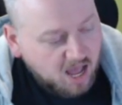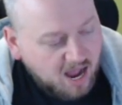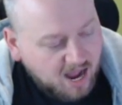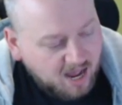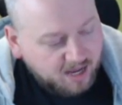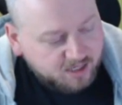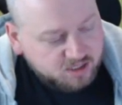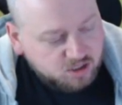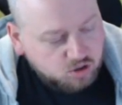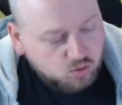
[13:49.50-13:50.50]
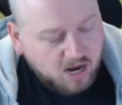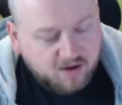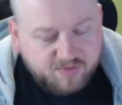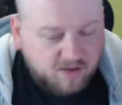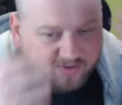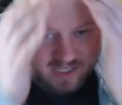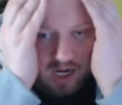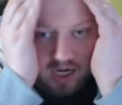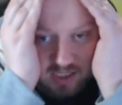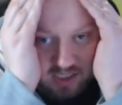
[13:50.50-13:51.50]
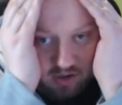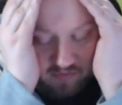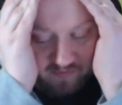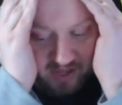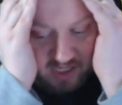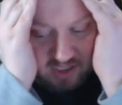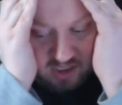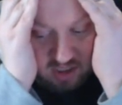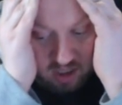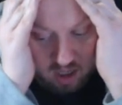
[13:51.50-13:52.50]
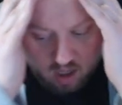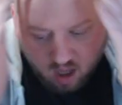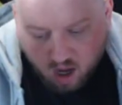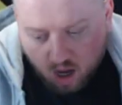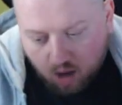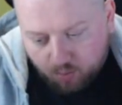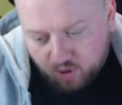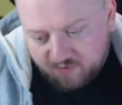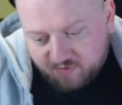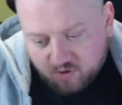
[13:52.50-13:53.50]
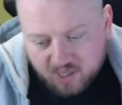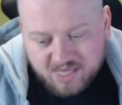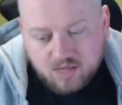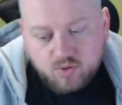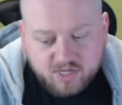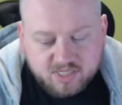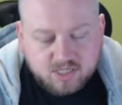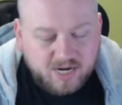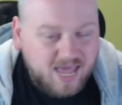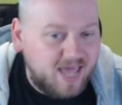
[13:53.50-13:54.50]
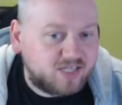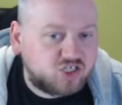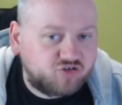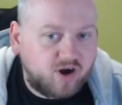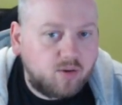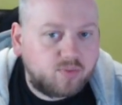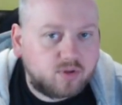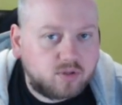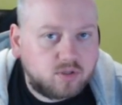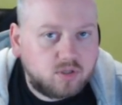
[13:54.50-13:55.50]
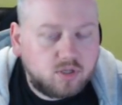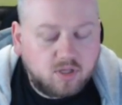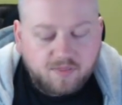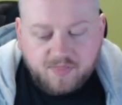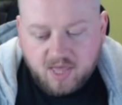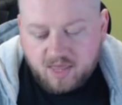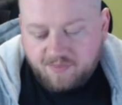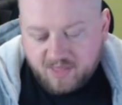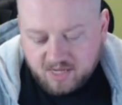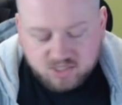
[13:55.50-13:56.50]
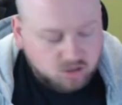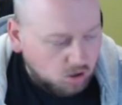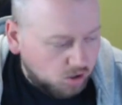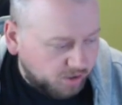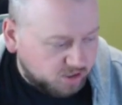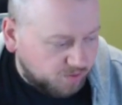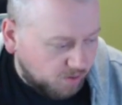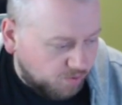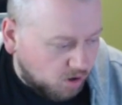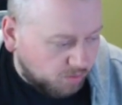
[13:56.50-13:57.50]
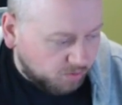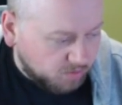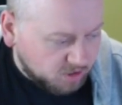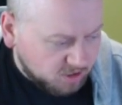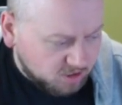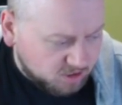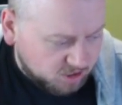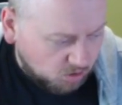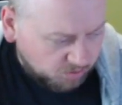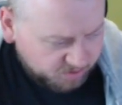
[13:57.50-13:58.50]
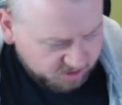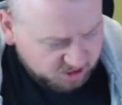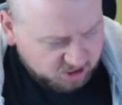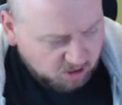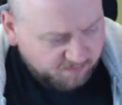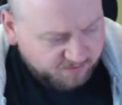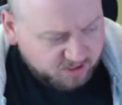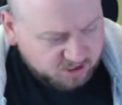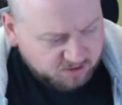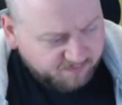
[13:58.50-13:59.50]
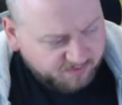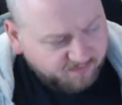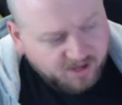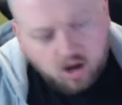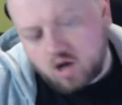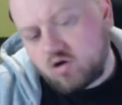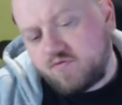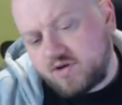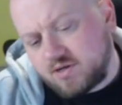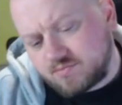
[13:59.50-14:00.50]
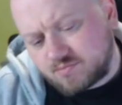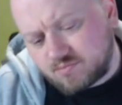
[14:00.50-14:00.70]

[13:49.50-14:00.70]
and you have to have it tight to your face. But if you've got the Kiwi Design head strap, then that's not going to be a problem. So the softness of the VR cover